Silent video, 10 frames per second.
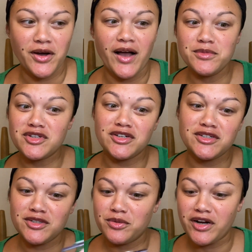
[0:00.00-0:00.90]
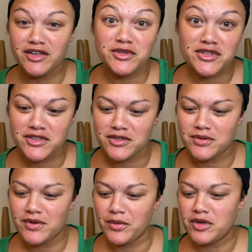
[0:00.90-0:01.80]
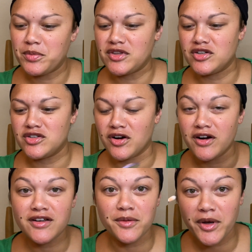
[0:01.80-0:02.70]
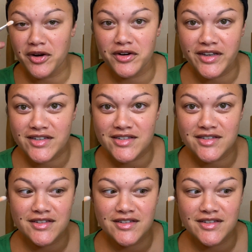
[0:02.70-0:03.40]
I'm just gonna do what I used to do. I'm gonna put the dark on my crease